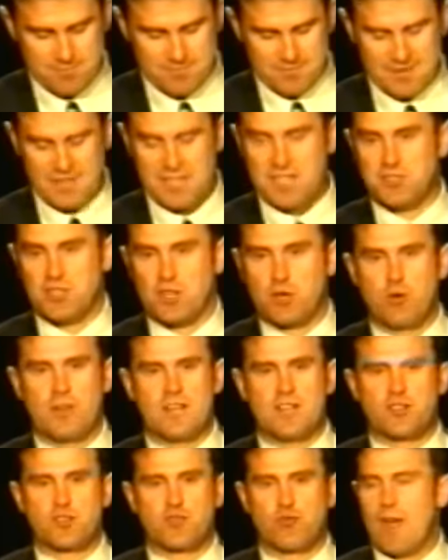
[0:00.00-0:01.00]
He's a
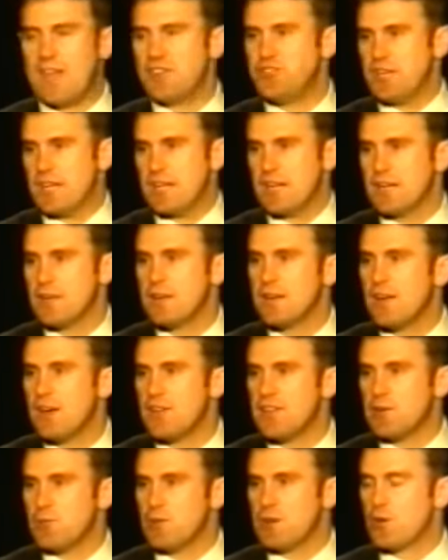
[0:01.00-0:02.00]
cricket tragic, I
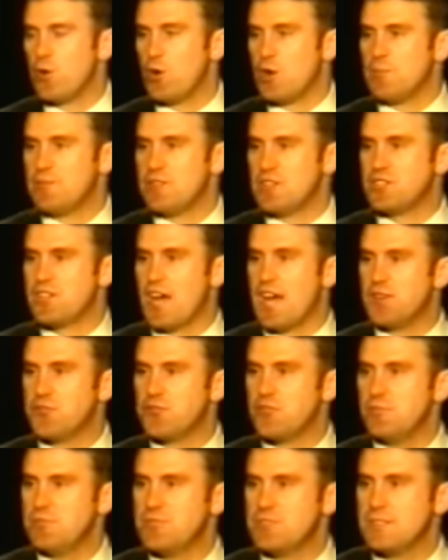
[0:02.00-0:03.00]
think we call him in the change
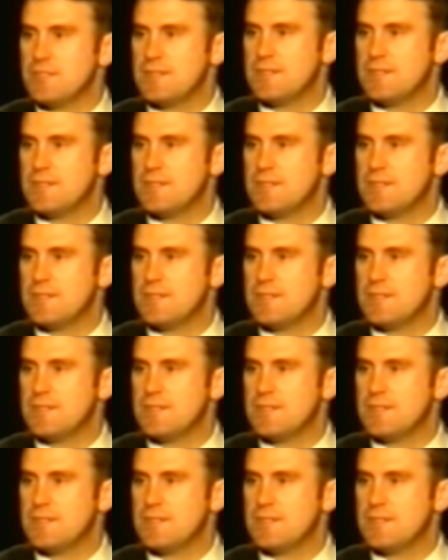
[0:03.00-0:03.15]
rooms.